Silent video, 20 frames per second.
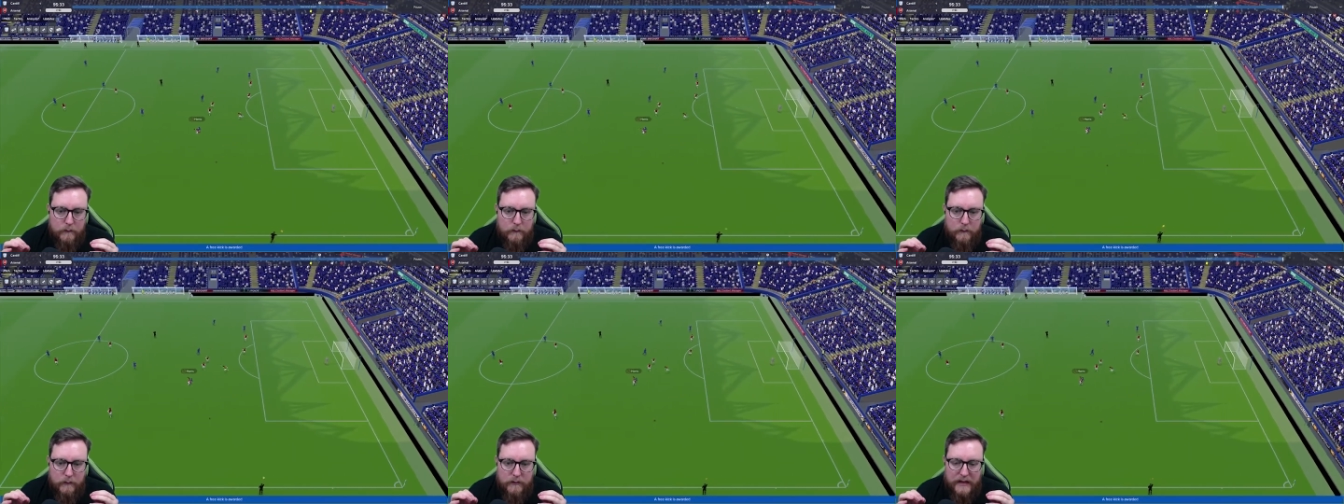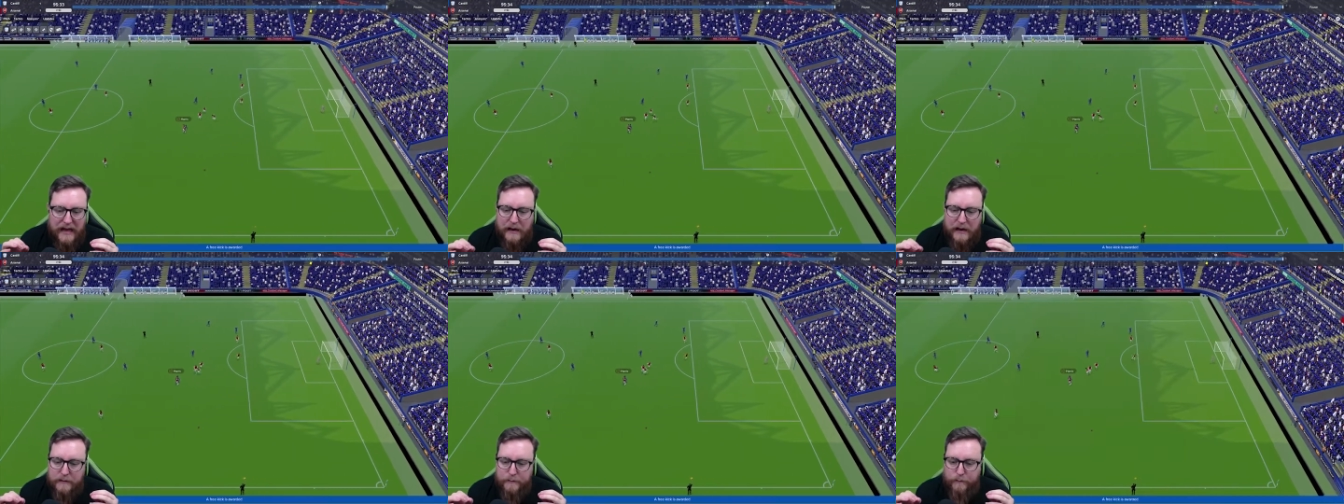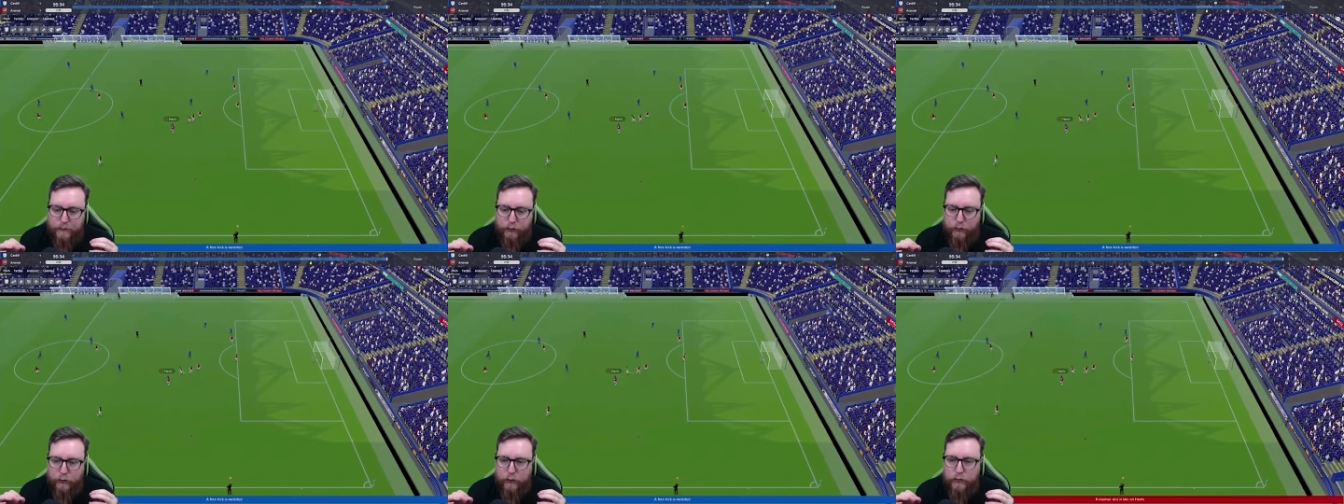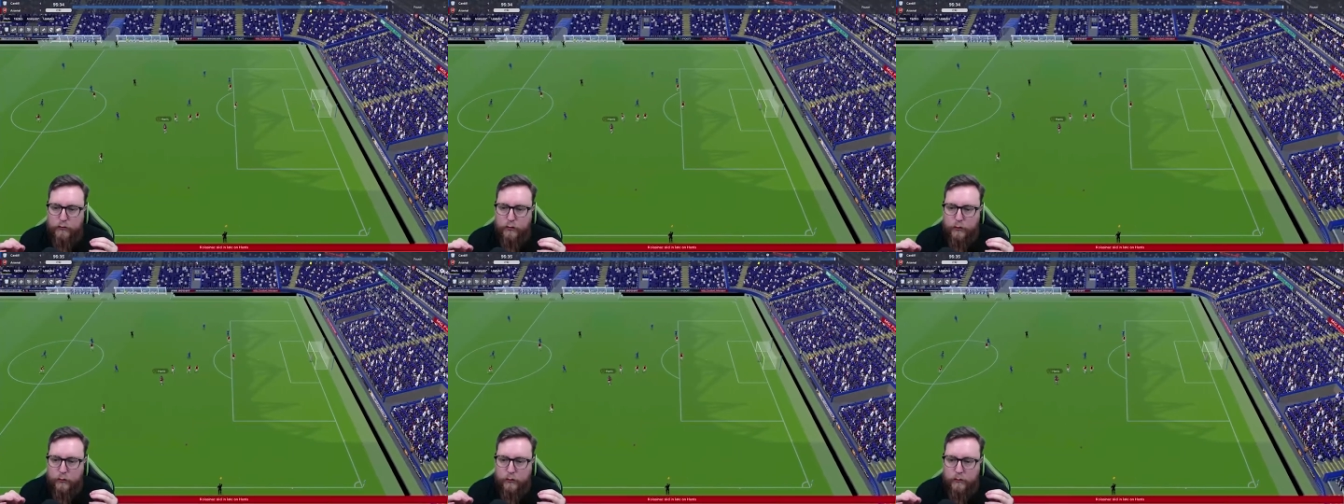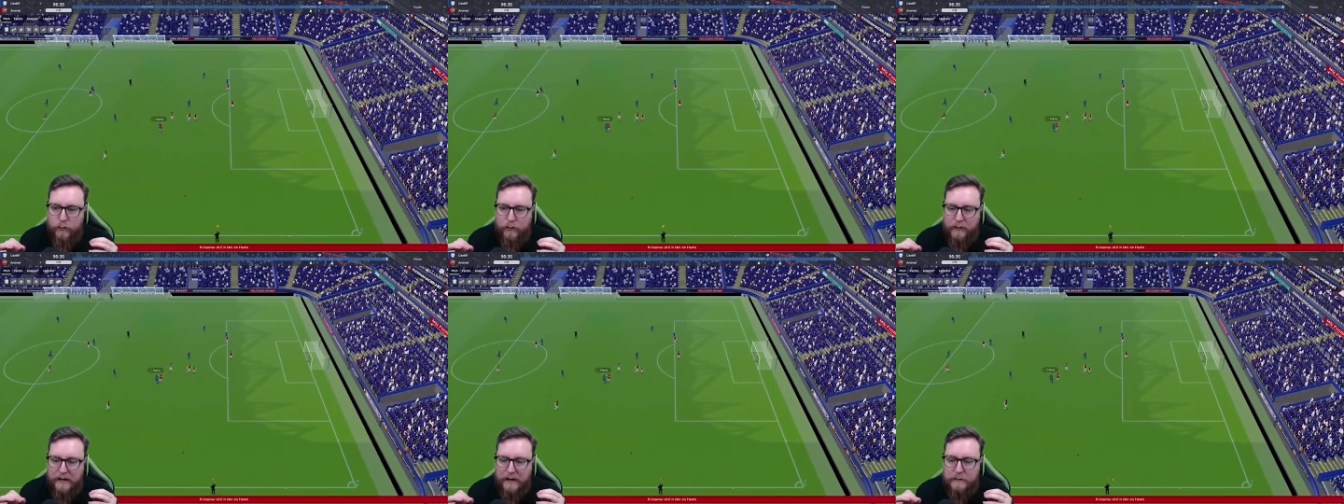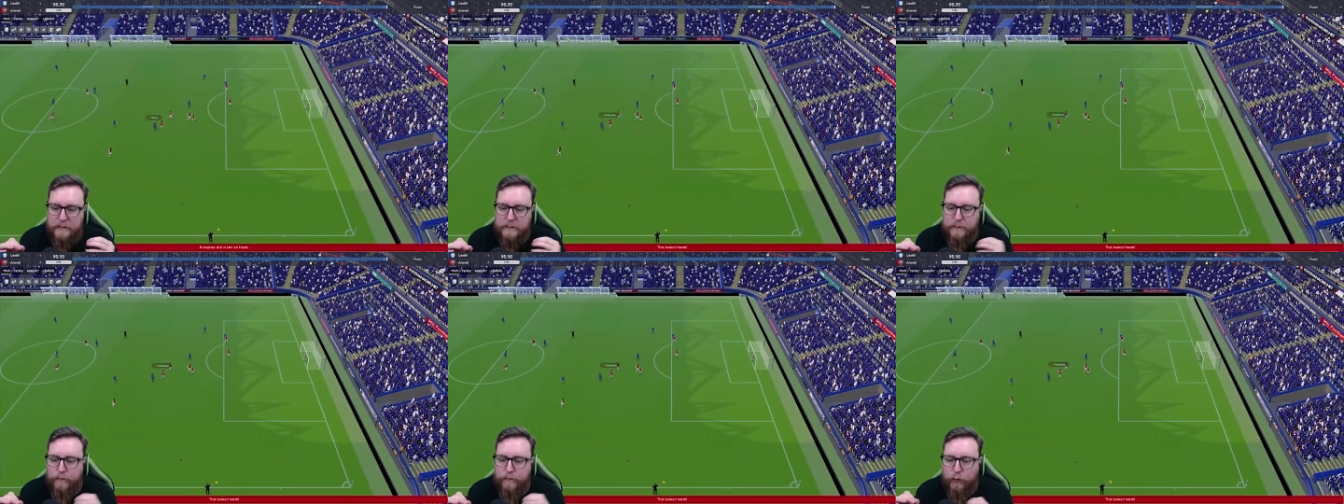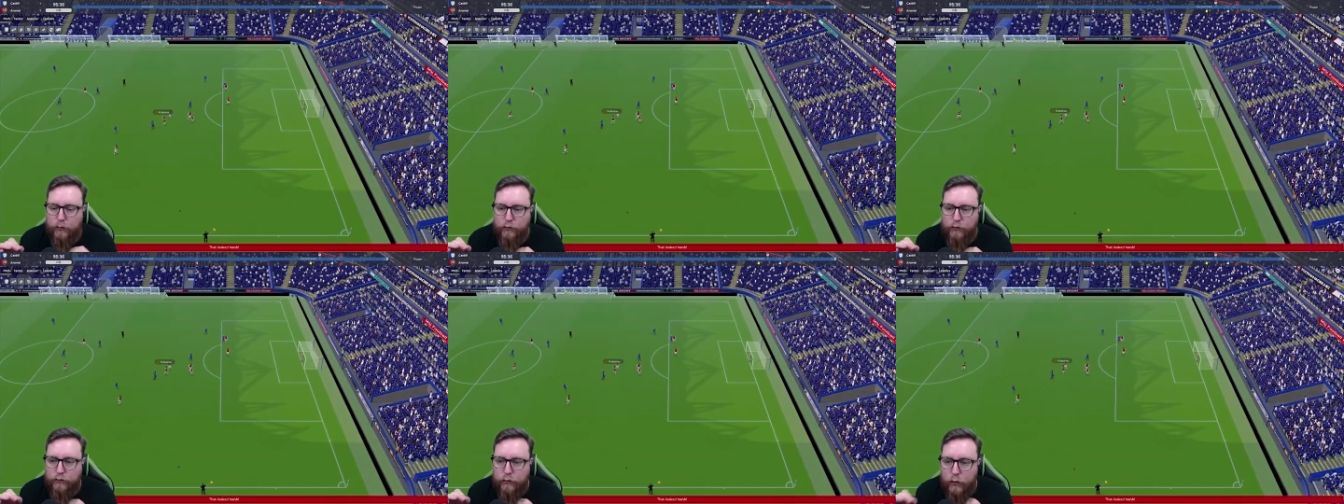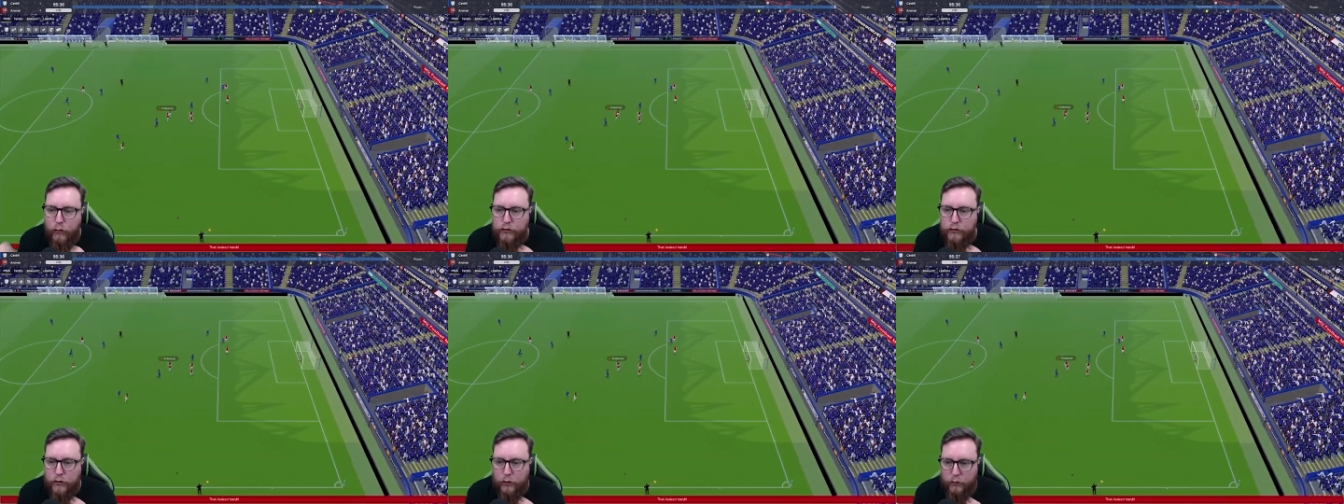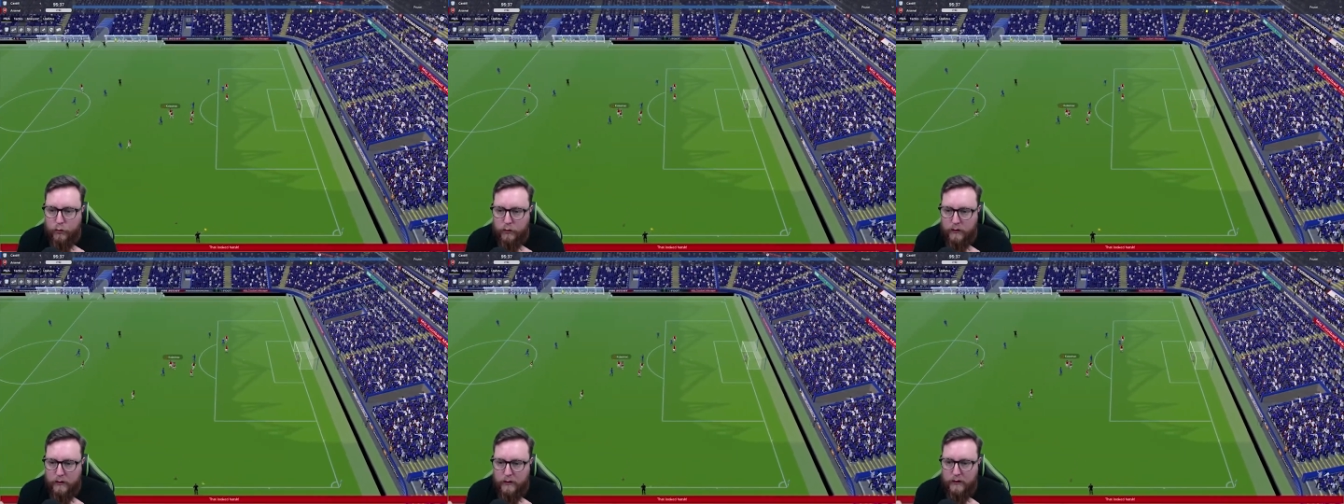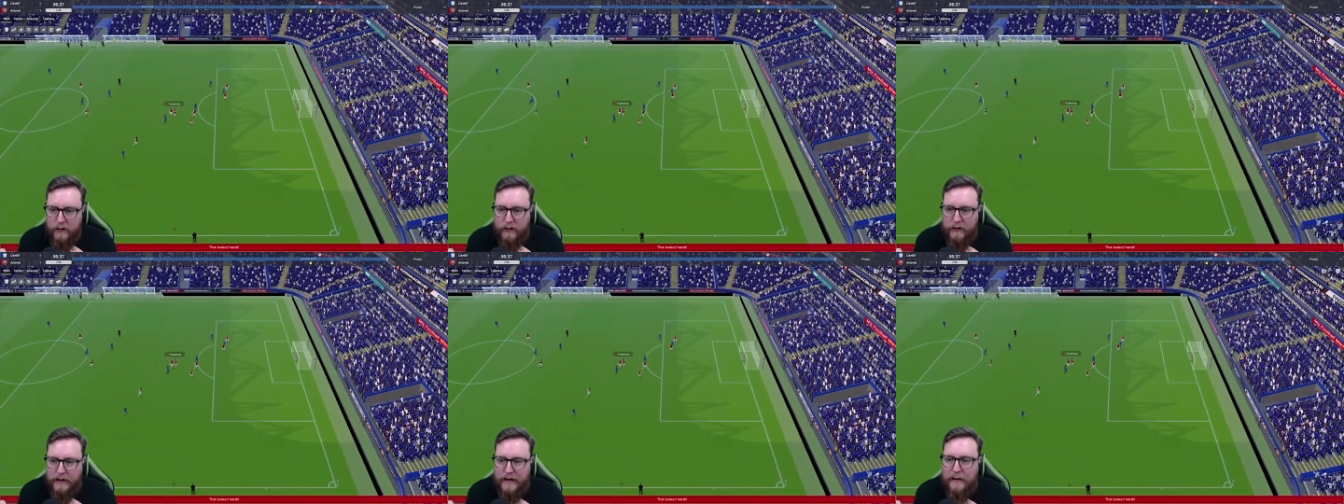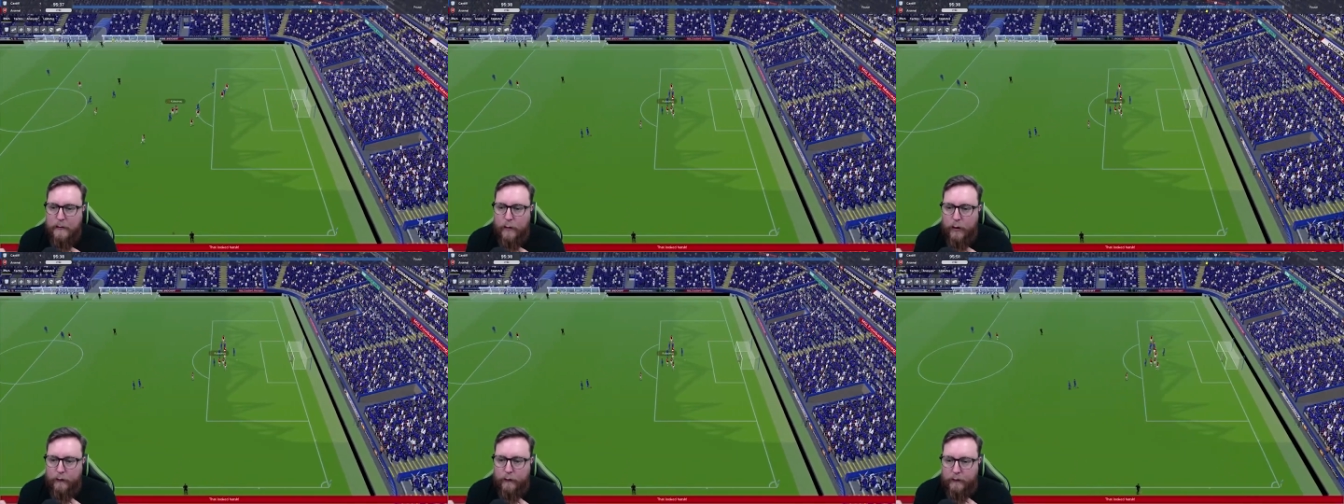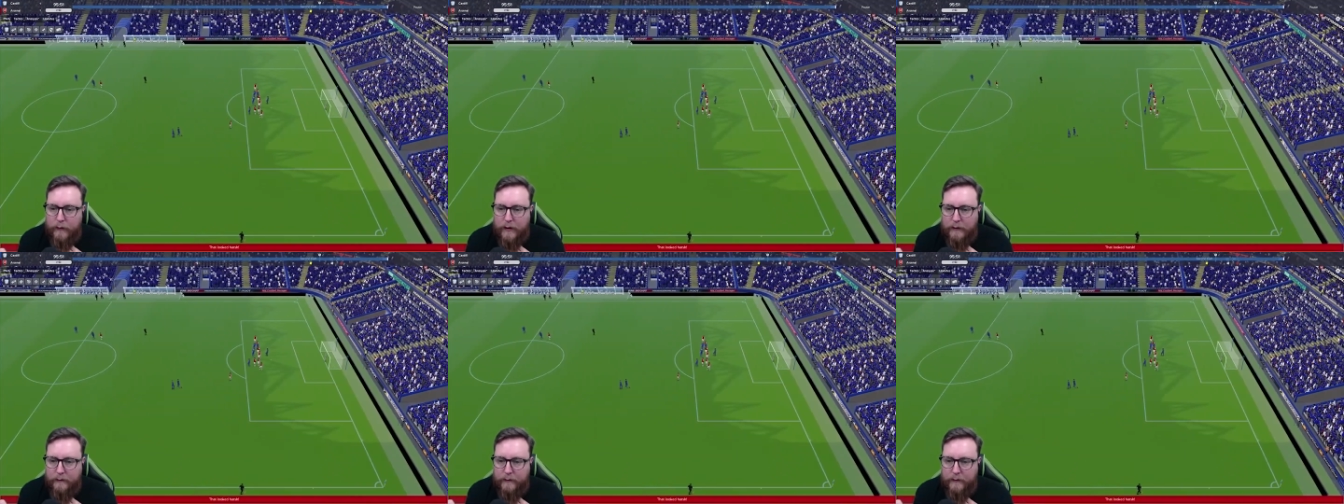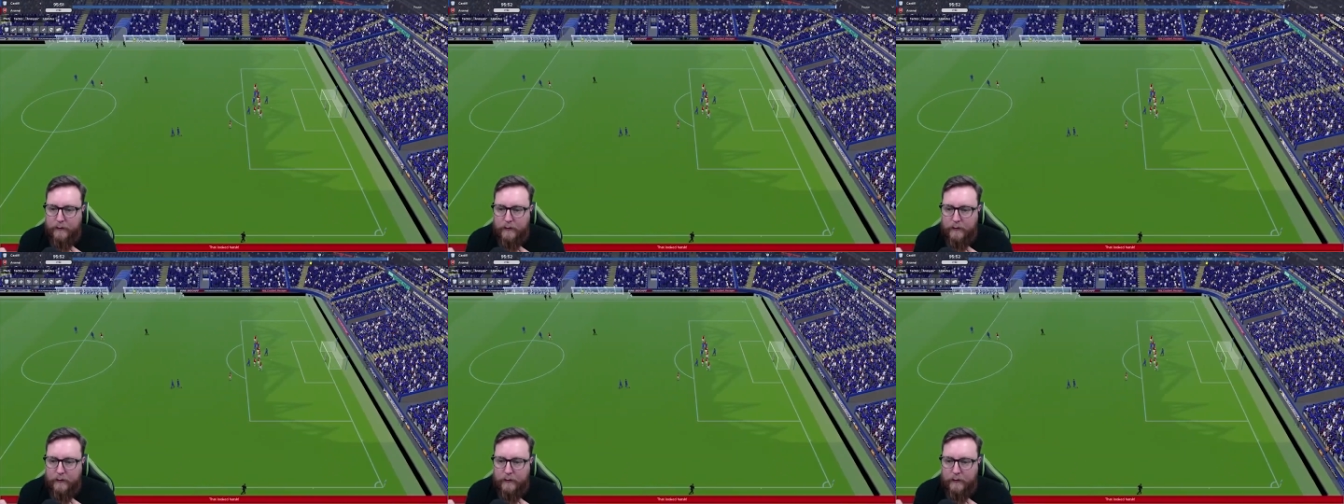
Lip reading: That is brutal. That was brutal. Get him off, ref.